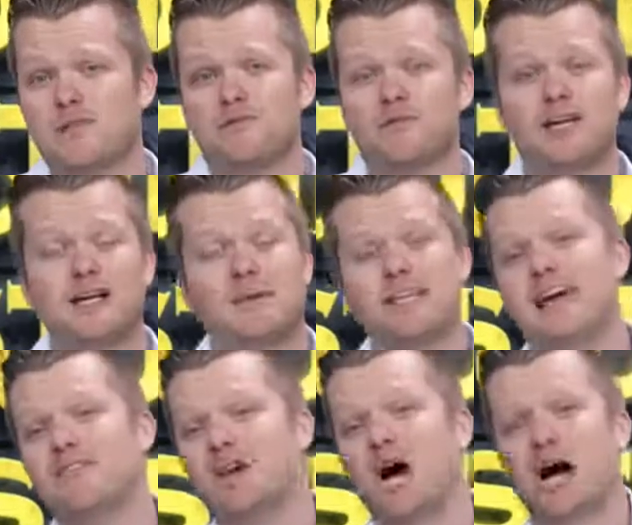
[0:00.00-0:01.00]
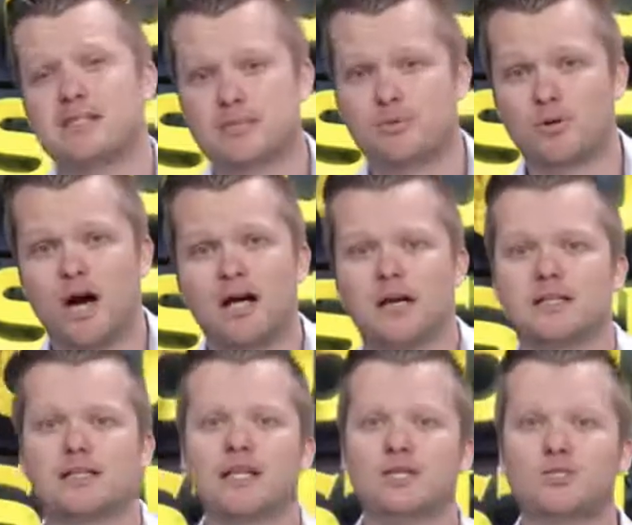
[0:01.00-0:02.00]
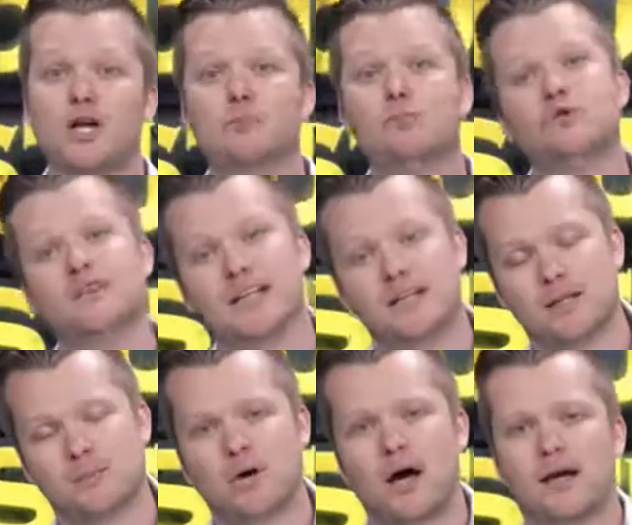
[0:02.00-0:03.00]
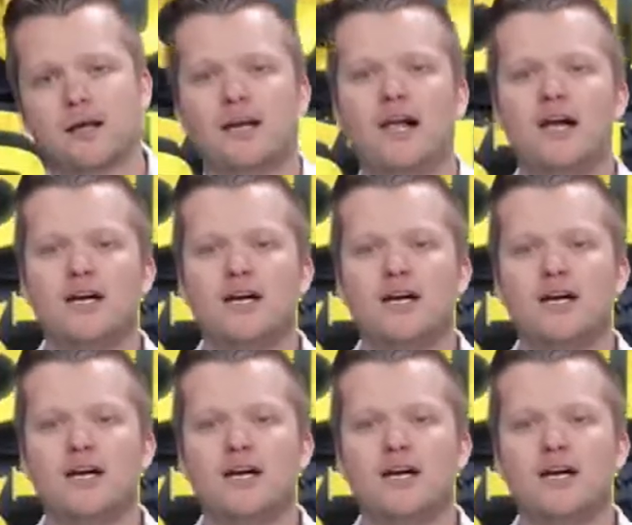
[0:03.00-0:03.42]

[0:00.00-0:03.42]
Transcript: the freedom and they have an awesome product. And then you start moving into the product.